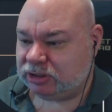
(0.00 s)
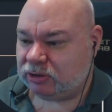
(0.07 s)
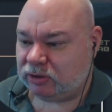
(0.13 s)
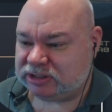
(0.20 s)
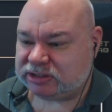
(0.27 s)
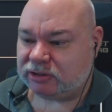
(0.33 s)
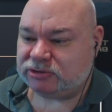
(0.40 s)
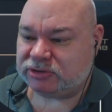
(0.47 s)
It's
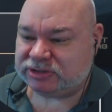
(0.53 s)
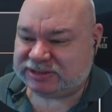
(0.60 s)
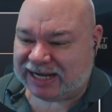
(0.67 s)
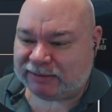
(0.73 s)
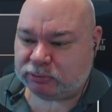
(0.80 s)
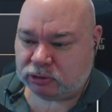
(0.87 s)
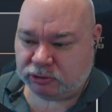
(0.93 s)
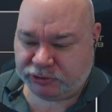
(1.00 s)
going to
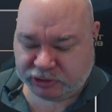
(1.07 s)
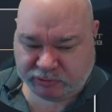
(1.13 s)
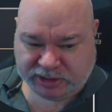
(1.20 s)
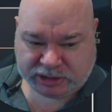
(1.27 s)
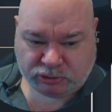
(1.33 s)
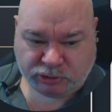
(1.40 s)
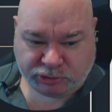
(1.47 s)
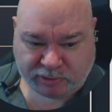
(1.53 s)
double the
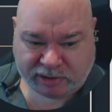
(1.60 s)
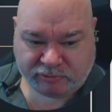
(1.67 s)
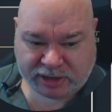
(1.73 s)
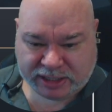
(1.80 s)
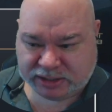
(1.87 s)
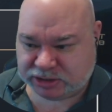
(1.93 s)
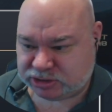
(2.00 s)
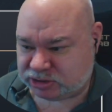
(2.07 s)
critical threat
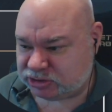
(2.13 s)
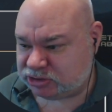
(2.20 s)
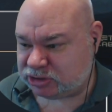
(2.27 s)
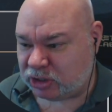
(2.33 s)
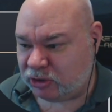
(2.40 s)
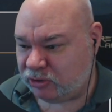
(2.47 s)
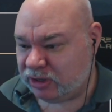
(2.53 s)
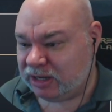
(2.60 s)
range.
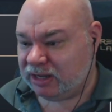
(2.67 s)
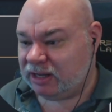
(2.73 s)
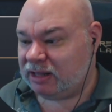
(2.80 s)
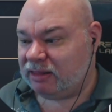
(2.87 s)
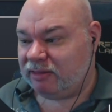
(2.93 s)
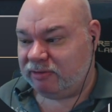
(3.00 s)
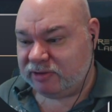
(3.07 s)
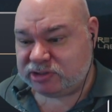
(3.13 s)
So
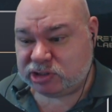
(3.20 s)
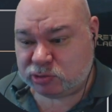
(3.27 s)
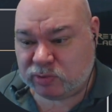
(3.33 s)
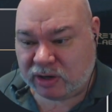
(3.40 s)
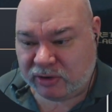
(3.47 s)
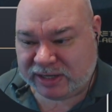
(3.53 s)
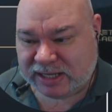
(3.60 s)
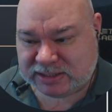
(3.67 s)
this is where
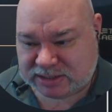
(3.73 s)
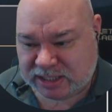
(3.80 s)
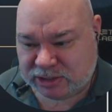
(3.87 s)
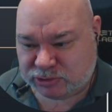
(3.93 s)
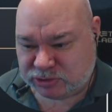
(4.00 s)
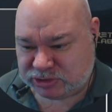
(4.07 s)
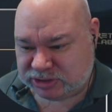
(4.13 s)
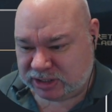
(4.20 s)
it gets
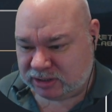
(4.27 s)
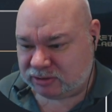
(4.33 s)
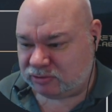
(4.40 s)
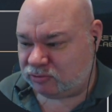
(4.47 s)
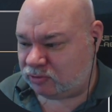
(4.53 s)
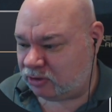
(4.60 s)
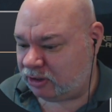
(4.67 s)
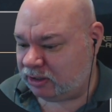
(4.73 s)
interesting,
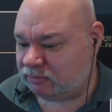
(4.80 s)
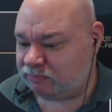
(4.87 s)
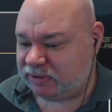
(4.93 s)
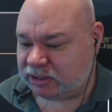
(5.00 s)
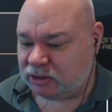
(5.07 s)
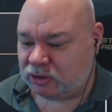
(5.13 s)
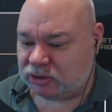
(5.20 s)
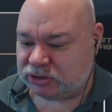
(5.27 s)
right?
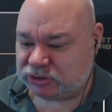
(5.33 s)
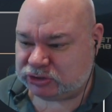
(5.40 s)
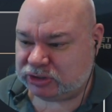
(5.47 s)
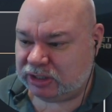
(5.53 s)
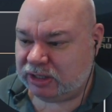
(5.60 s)
Because